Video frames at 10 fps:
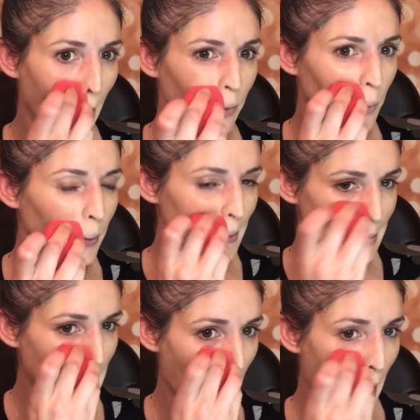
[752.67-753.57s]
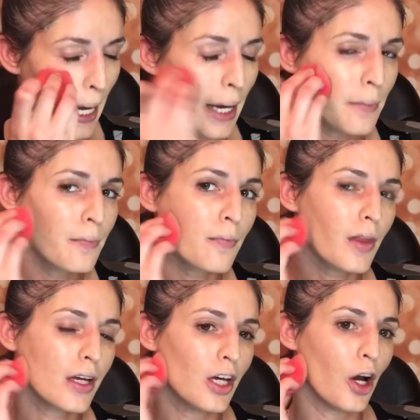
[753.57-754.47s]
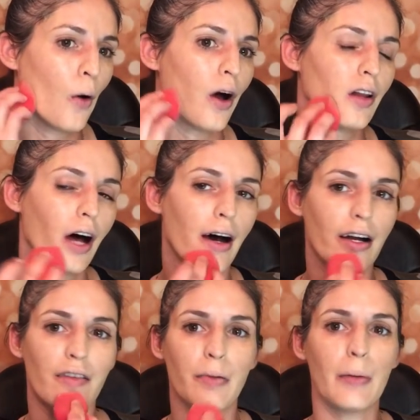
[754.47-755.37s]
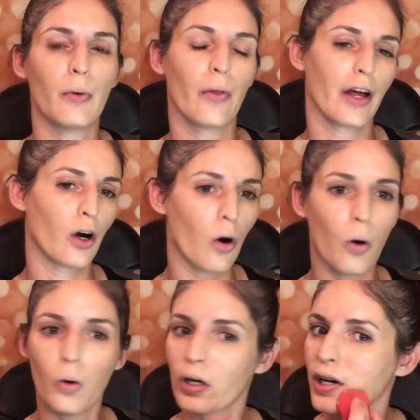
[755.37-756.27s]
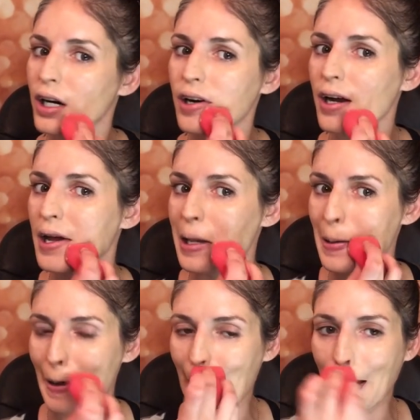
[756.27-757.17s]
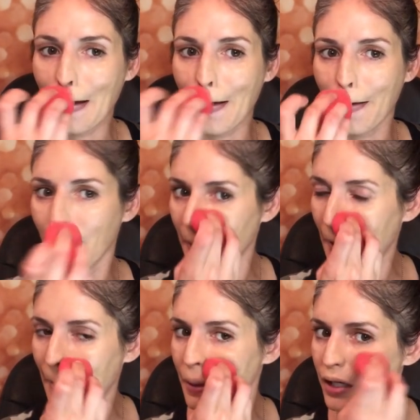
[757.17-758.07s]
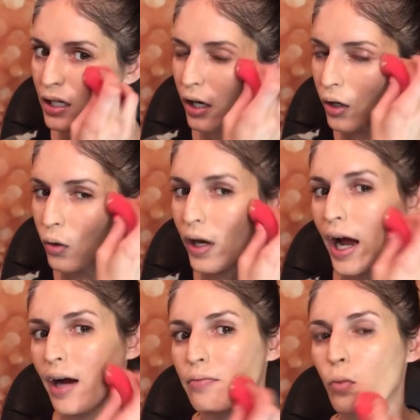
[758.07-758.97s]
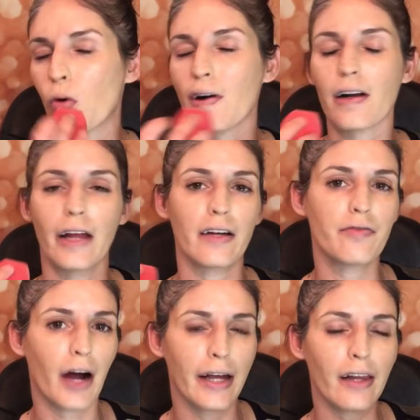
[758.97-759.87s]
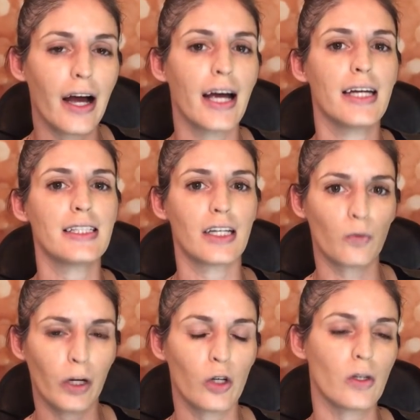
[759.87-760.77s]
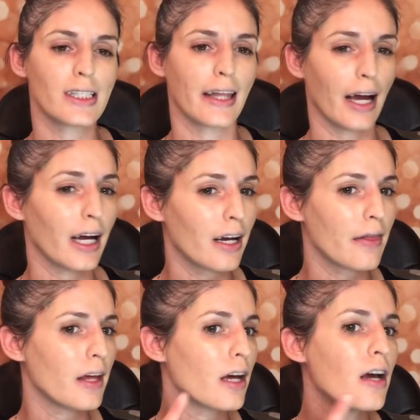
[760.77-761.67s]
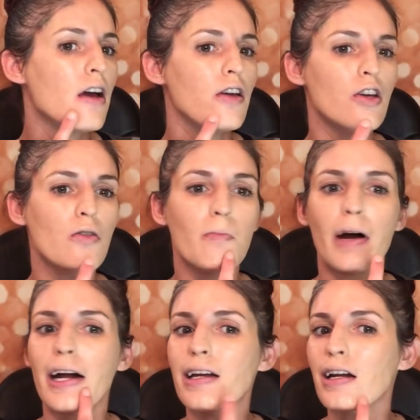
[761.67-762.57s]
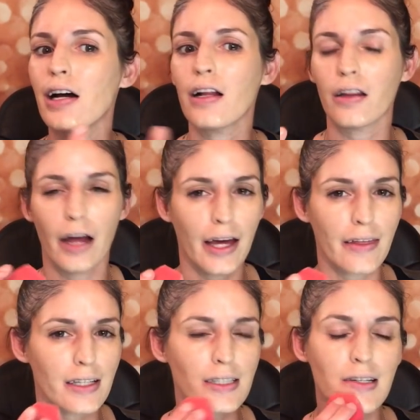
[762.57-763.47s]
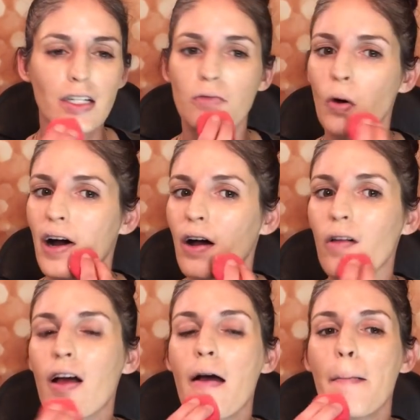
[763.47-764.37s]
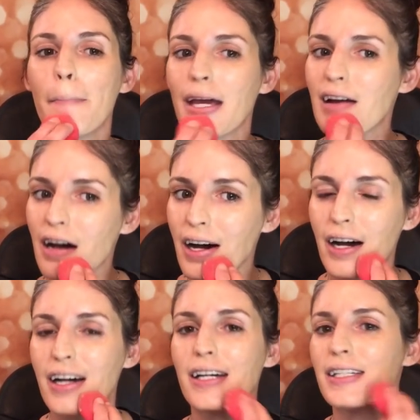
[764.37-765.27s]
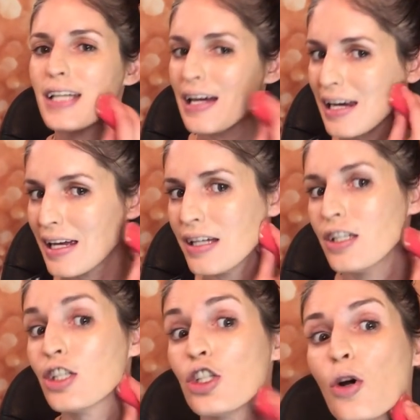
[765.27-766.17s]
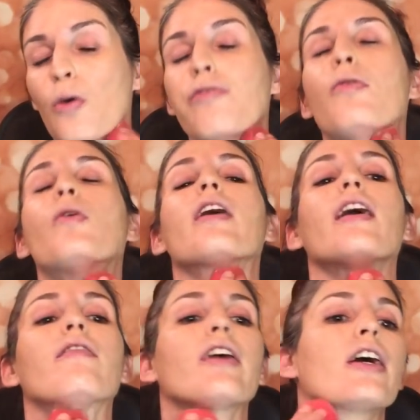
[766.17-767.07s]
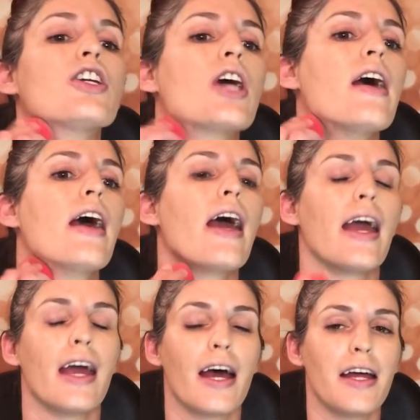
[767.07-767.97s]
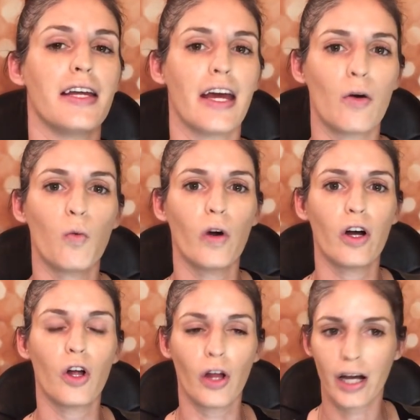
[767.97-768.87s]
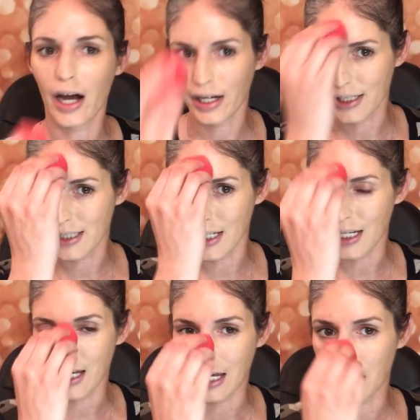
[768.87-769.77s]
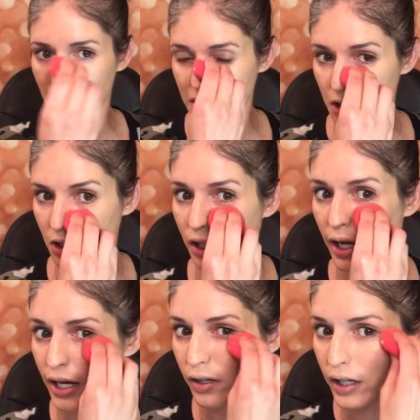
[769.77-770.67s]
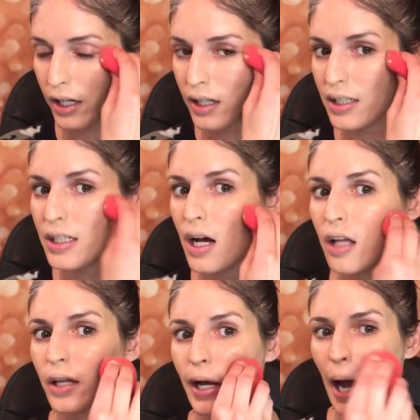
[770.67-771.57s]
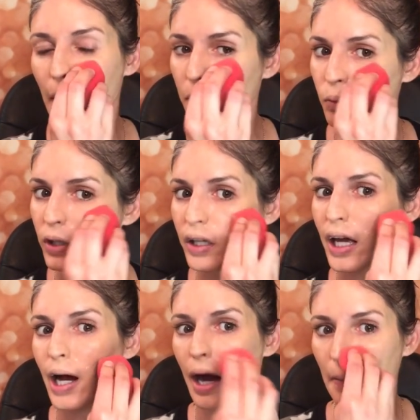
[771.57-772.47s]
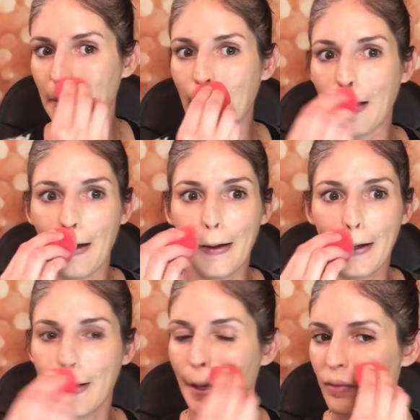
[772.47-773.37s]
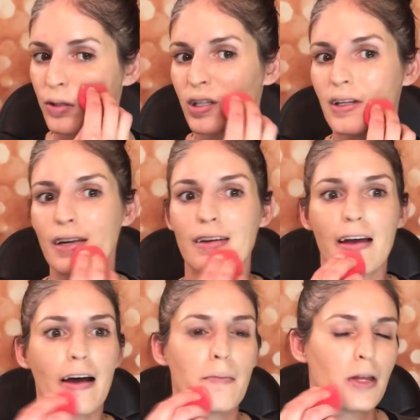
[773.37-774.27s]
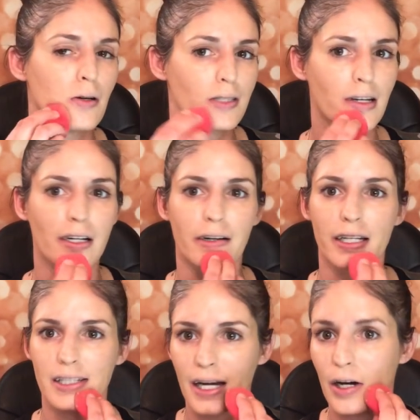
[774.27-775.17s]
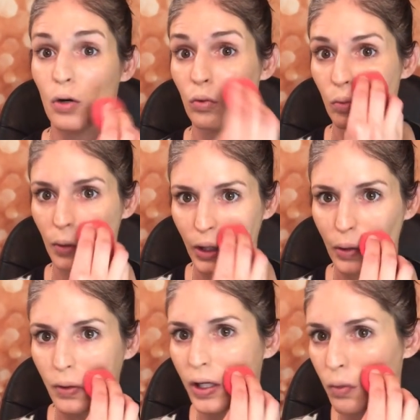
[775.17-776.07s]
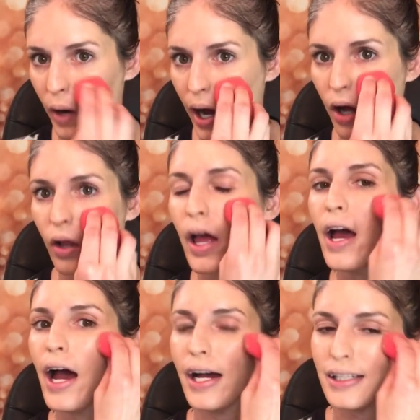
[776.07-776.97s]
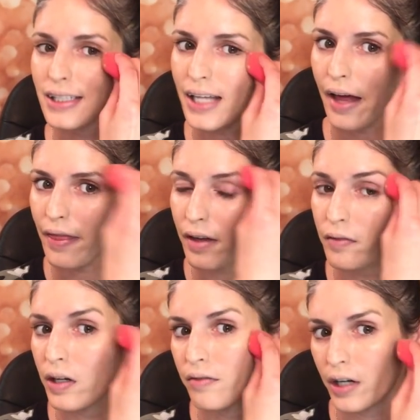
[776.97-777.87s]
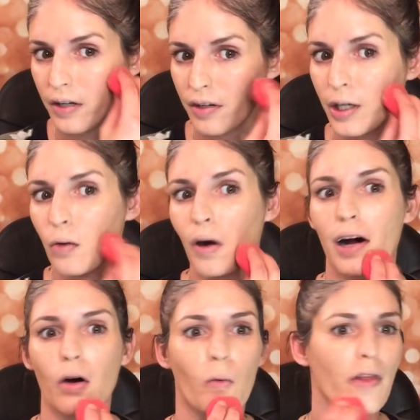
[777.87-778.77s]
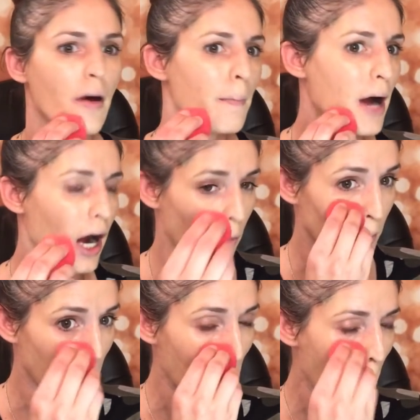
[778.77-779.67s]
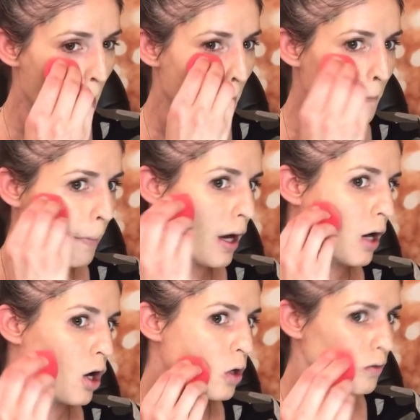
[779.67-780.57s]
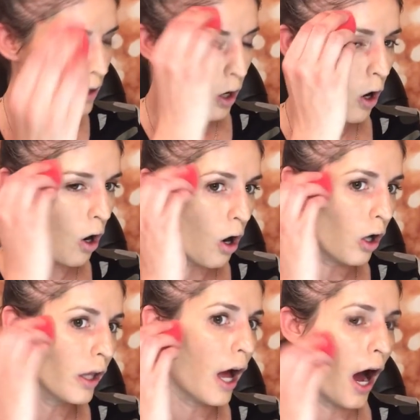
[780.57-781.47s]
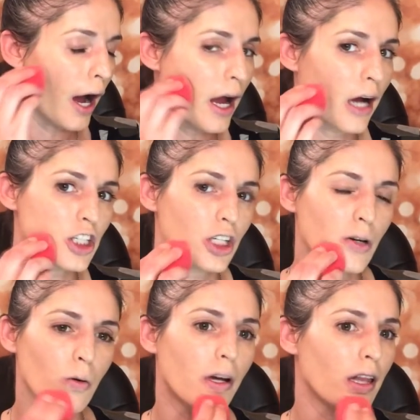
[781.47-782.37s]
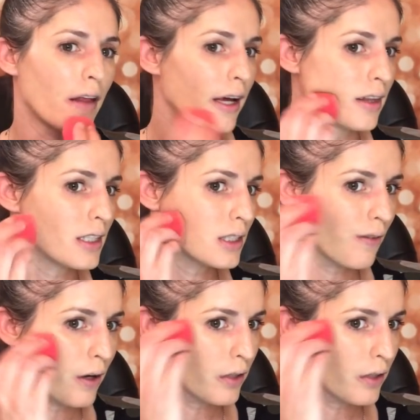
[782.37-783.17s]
I will say you know, a lot of people that are older and you know, have more like fine lines and wrinkles and that kind of thing, you might not like this as well because it is so full coverage and it will kind of sink in certain areas. Like I really have to definitely dab those areas out really, really well and set them very, very well with a powder. But overall, I actually really like this